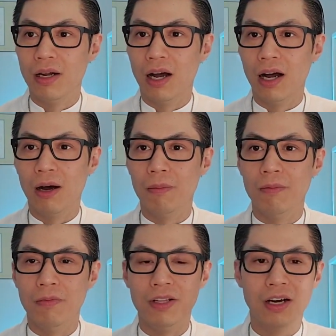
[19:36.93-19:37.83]

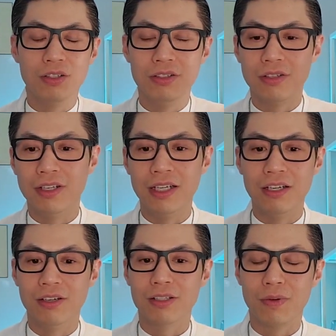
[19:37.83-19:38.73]
without using your
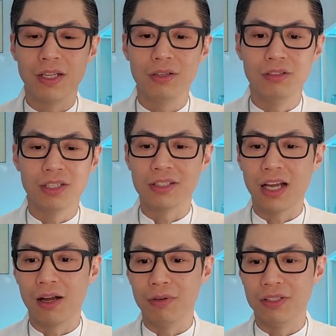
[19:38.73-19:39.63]
ears, without using
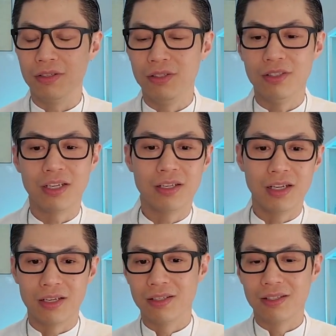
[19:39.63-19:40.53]
sound, without using
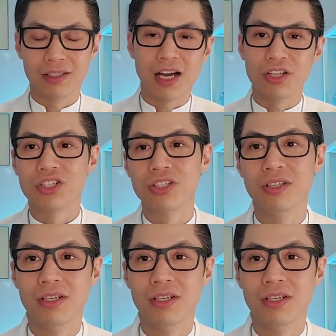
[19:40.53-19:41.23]
like touch,